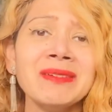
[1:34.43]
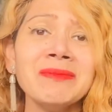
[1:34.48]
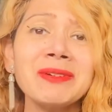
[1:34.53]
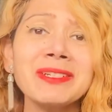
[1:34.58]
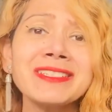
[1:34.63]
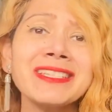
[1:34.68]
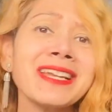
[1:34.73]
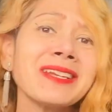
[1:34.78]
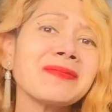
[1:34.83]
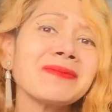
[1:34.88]

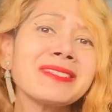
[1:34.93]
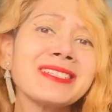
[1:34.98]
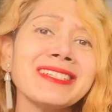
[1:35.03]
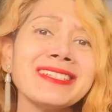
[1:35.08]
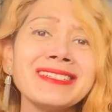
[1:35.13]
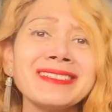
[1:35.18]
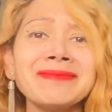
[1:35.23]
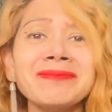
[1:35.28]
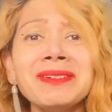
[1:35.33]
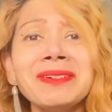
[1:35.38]
Because
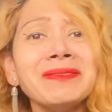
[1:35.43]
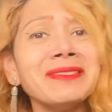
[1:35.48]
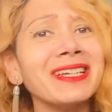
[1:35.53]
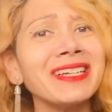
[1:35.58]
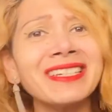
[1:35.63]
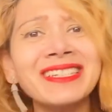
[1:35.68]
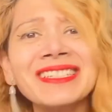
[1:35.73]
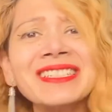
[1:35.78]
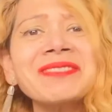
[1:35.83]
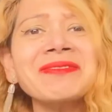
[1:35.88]
this
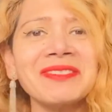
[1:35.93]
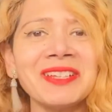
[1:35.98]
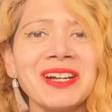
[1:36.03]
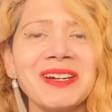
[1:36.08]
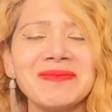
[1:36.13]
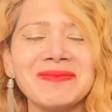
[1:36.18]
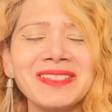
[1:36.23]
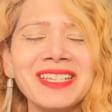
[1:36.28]
movie, is flop,